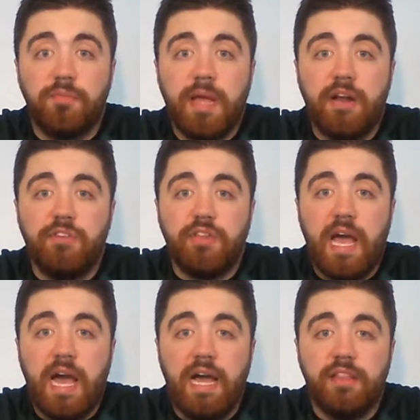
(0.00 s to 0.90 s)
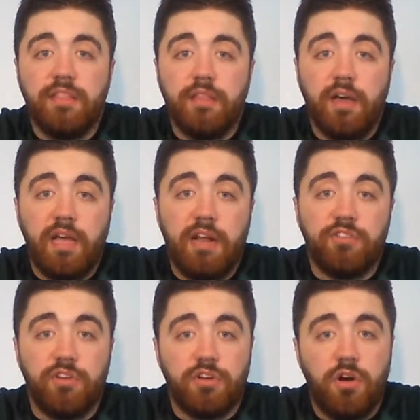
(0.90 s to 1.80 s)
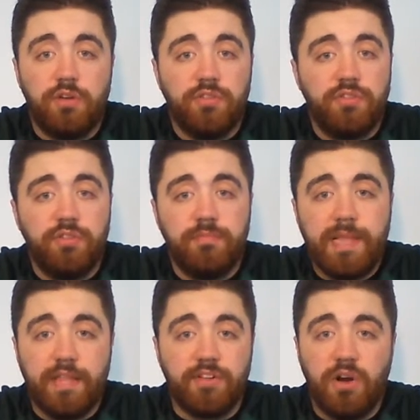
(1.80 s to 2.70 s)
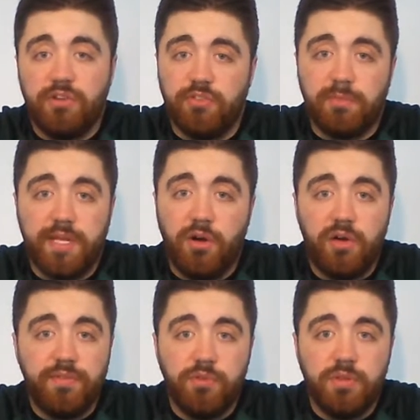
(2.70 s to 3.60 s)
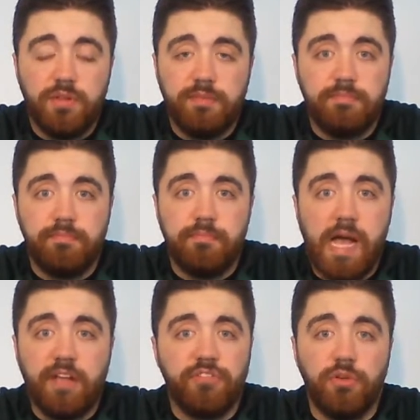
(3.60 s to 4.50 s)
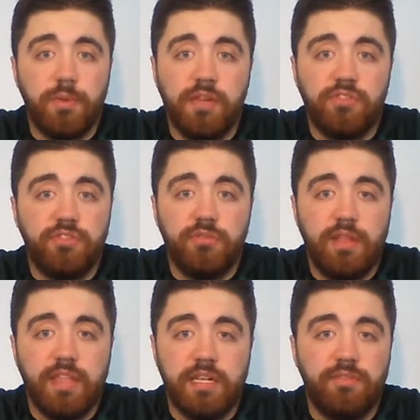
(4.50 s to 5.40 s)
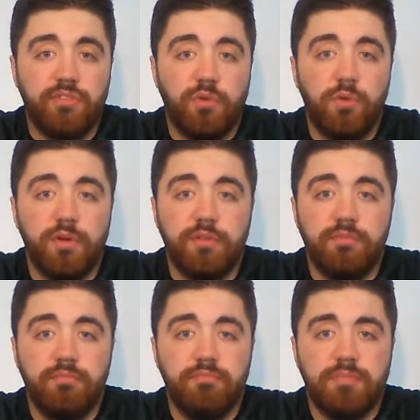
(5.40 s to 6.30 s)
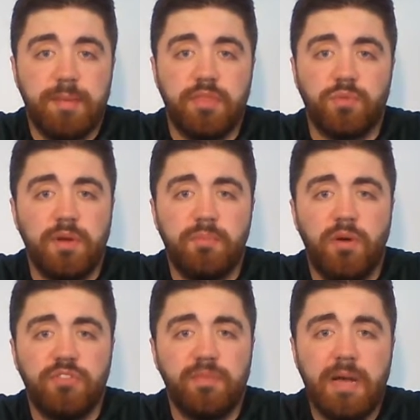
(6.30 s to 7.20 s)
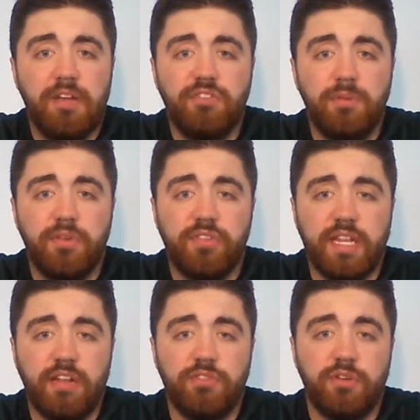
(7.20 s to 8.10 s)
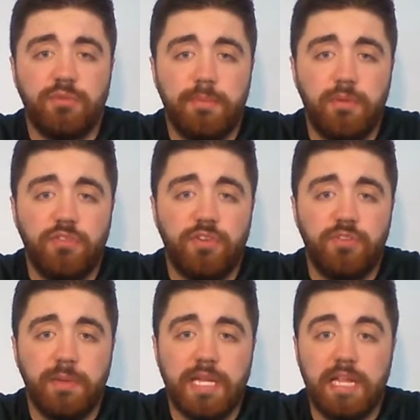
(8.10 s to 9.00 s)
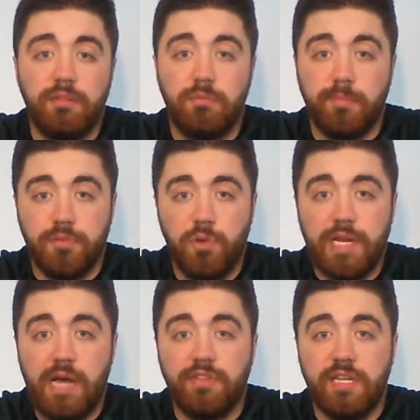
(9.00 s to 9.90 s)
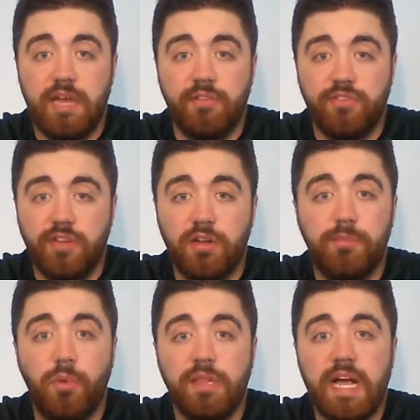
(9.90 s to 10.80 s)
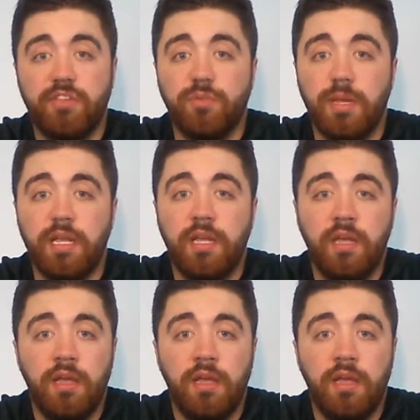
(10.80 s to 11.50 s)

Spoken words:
Bears at the Arizona Cardinals. Now, the Cardinals played awful past 2 weeks. I think they've scored maybe 3 points the past 2 weeks. I think they scored 3 points first week. They were blown out, didn't have a single point last week.